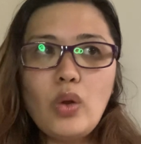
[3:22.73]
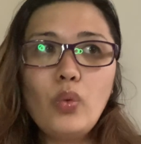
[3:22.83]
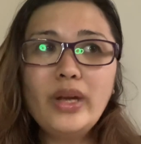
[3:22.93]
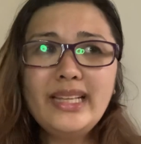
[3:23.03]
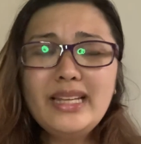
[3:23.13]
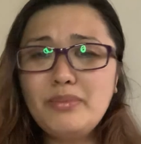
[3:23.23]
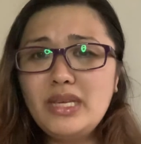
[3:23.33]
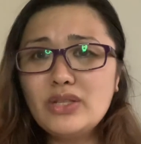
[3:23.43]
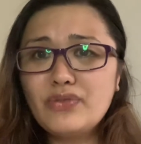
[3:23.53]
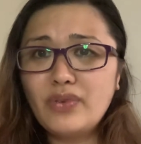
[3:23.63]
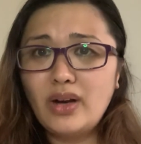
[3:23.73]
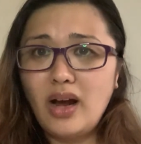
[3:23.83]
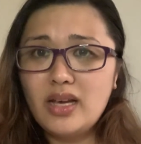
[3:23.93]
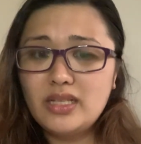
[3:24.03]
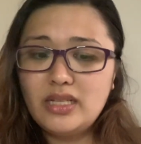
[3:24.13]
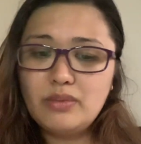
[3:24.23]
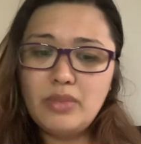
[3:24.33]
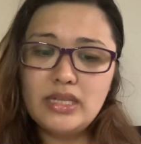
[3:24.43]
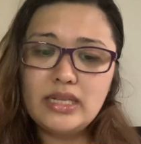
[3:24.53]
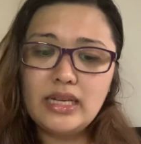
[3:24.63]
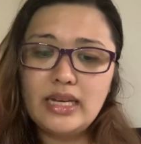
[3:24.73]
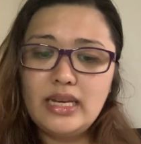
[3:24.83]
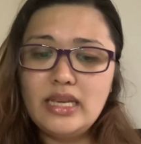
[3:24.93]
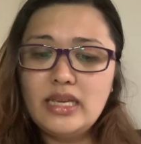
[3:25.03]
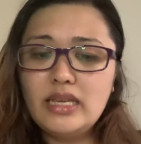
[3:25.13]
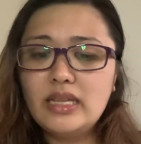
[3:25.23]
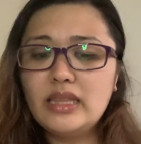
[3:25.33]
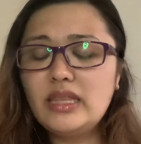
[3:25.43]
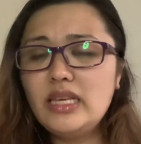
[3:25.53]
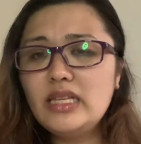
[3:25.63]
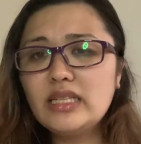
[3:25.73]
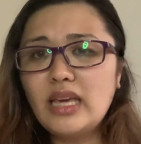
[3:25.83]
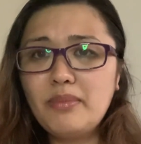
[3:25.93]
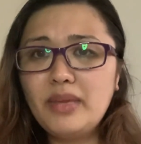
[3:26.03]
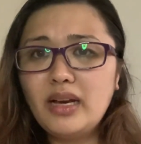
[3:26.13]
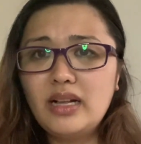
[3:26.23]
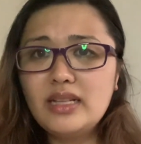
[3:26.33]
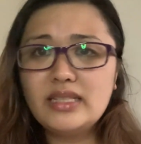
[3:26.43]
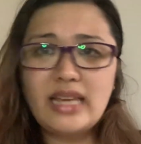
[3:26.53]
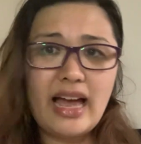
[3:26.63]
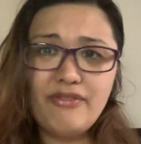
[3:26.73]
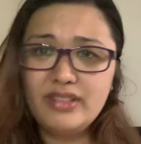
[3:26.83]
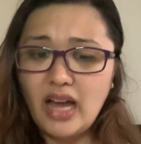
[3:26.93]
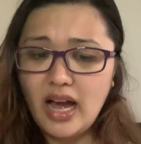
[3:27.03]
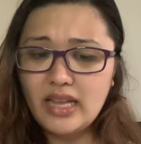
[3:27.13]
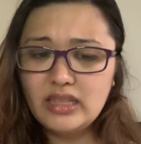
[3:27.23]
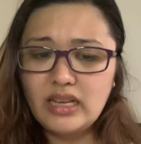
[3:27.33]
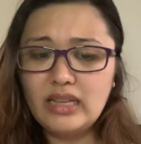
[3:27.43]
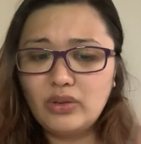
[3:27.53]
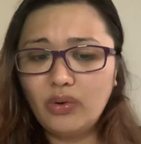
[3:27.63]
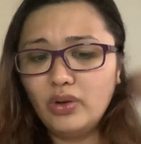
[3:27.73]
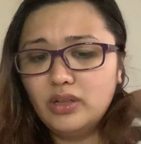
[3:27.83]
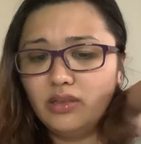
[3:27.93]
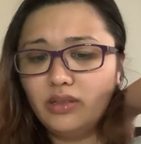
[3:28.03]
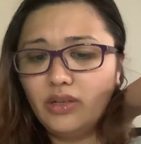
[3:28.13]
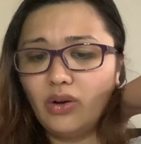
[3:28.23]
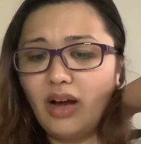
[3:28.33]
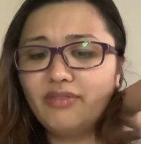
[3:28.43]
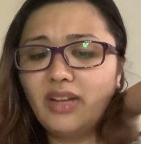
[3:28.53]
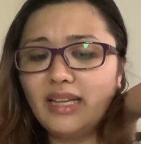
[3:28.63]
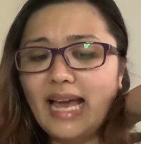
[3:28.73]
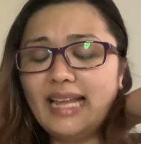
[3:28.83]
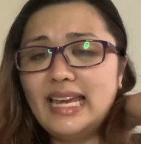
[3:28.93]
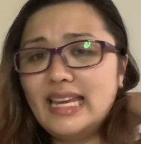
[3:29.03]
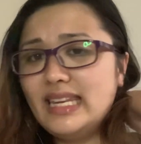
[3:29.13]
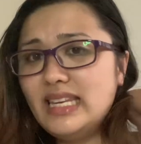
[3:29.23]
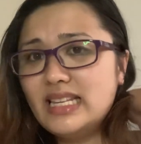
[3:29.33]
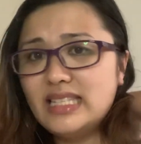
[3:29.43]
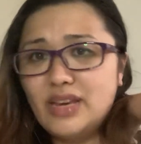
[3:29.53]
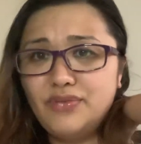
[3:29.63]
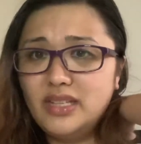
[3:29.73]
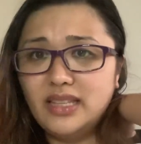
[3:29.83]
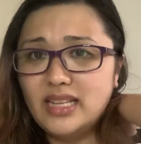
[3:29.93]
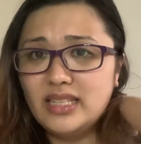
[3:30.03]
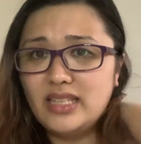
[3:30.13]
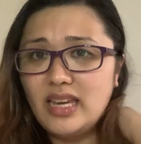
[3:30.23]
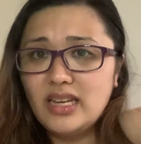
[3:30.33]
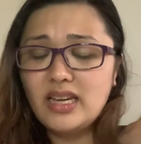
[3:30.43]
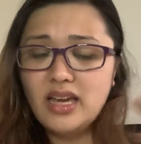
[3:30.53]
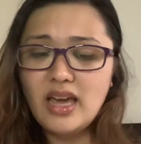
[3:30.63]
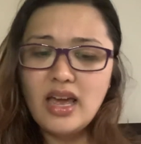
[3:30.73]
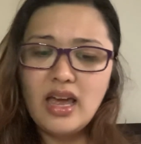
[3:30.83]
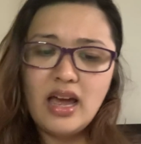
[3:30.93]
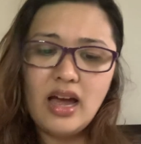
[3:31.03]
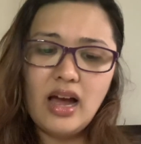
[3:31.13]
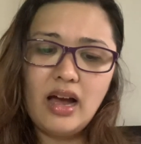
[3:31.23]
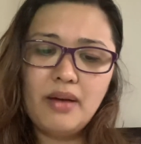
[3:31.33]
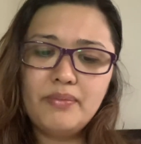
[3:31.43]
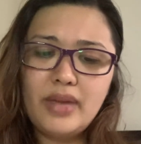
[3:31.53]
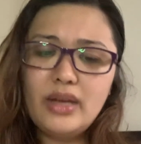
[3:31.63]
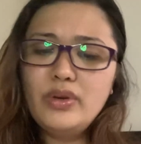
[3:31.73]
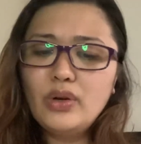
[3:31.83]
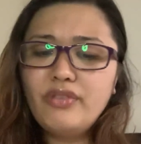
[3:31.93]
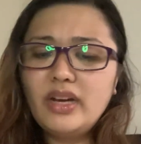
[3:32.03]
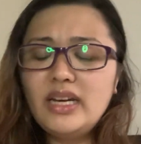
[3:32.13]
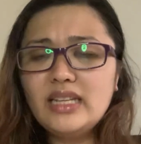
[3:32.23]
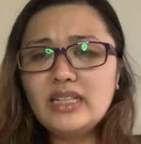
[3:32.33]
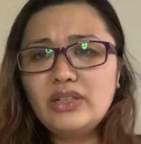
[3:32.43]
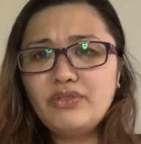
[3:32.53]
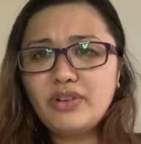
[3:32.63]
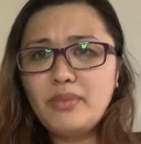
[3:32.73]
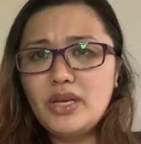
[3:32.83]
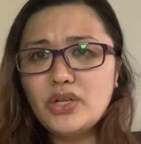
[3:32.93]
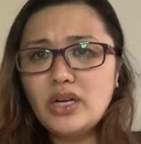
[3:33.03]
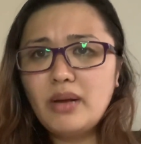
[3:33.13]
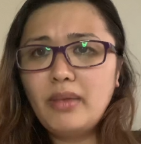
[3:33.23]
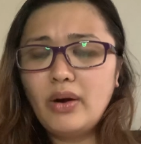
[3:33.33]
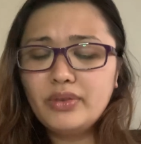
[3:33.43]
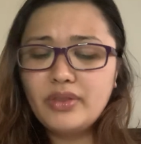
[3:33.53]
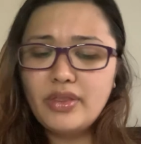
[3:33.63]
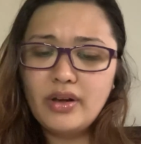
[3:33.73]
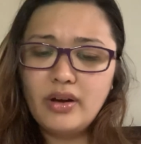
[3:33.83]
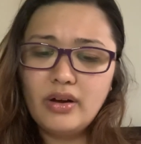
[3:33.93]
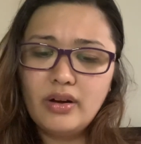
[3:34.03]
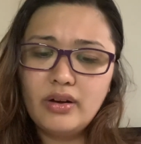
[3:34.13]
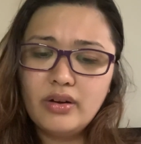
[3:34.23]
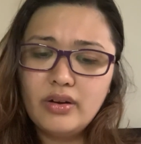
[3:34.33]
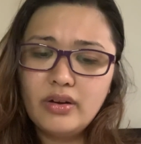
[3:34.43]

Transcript: what it means for us is basically that these chemicals have not had any safety testing, and we know very little information about the